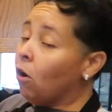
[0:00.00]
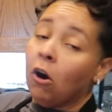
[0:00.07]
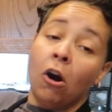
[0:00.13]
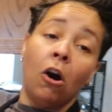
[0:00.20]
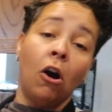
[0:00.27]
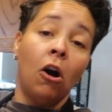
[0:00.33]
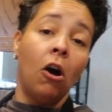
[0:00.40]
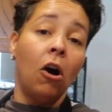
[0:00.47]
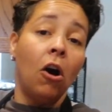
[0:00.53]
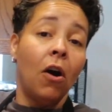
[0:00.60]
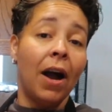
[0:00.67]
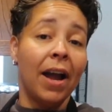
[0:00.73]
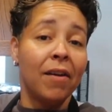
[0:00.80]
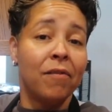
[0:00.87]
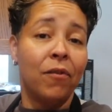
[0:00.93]
Oh,
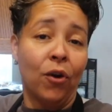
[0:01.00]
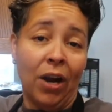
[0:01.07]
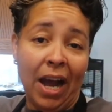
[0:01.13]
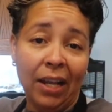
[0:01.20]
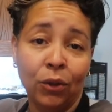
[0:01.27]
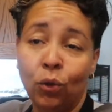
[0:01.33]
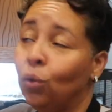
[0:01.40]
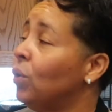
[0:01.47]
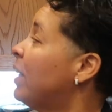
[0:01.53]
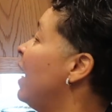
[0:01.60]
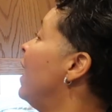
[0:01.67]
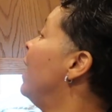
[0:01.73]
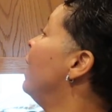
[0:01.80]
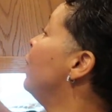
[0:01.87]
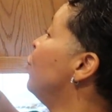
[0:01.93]
I forgot to
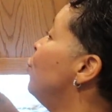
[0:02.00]
tell